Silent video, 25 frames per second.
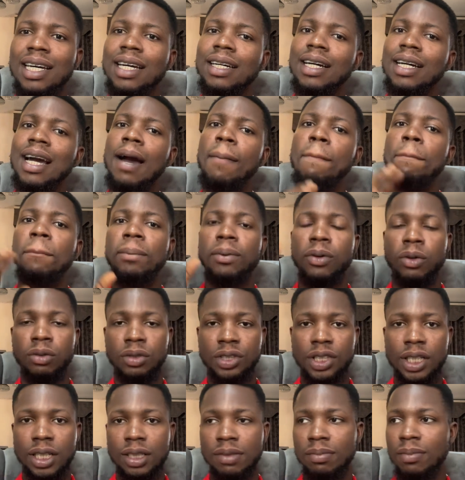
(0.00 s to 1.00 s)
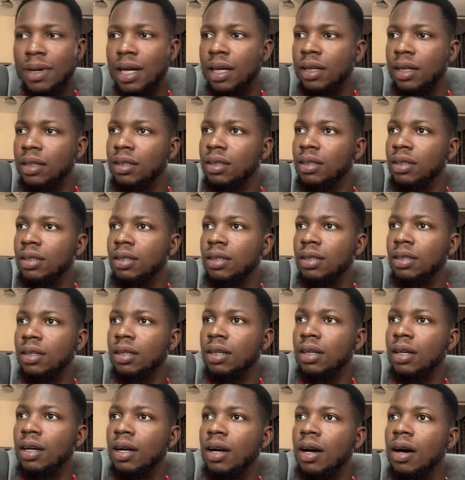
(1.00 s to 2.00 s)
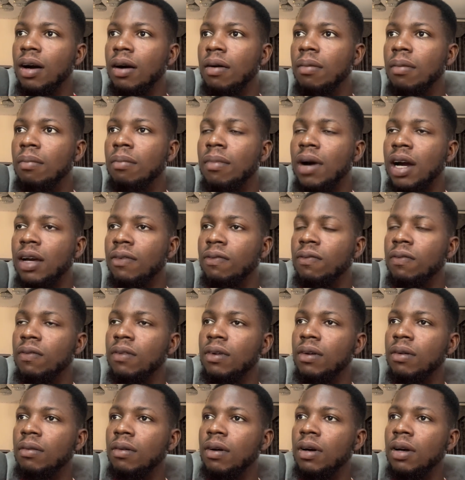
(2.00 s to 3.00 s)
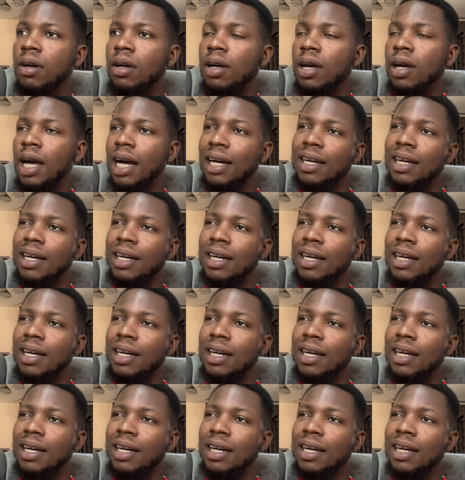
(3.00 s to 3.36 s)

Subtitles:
I can project my I